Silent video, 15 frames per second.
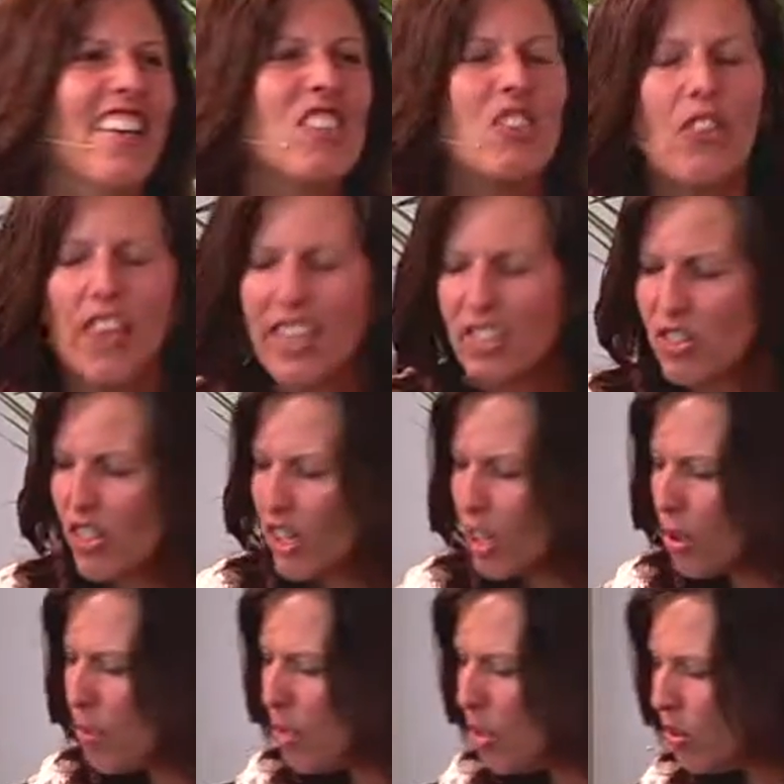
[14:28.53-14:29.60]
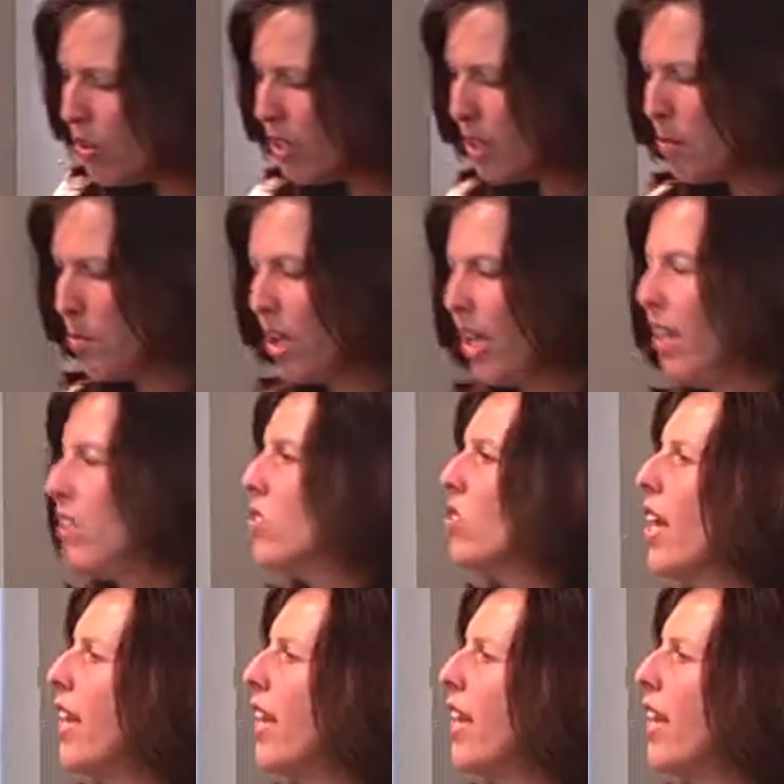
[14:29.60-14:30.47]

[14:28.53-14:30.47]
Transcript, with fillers: So that's the communion piece.